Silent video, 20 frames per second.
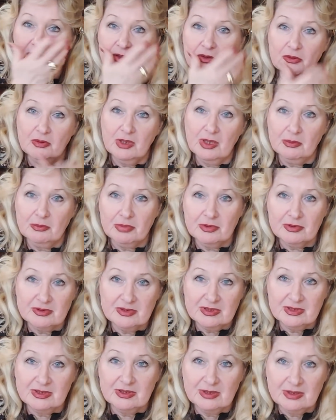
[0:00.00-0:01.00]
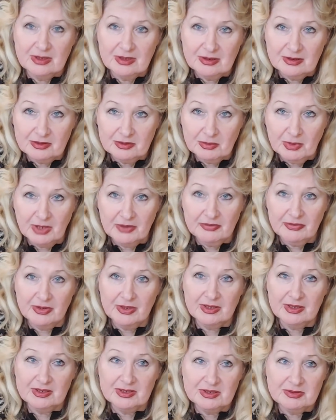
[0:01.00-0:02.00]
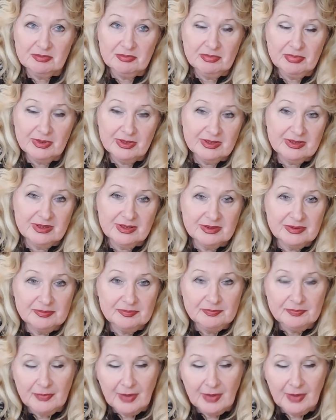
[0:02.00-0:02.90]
cucumbers on my face, but